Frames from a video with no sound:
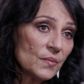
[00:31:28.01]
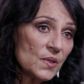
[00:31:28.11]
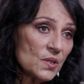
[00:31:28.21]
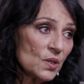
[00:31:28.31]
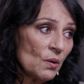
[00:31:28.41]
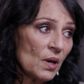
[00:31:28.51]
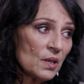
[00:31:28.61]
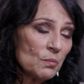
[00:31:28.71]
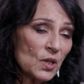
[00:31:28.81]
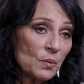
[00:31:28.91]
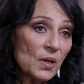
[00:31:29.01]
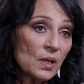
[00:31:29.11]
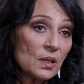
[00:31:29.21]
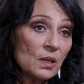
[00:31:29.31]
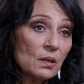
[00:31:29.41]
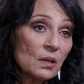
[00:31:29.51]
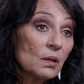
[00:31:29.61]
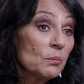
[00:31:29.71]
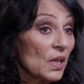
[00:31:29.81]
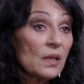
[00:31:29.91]
There's no argument about that.
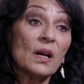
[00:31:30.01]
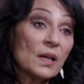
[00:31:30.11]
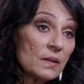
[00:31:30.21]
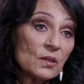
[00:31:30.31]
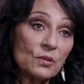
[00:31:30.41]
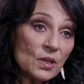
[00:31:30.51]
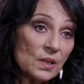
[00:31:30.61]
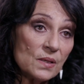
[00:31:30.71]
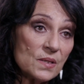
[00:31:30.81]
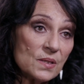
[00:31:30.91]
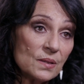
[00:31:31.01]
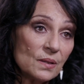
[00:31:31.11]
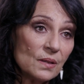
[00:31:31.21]
But like the Greens,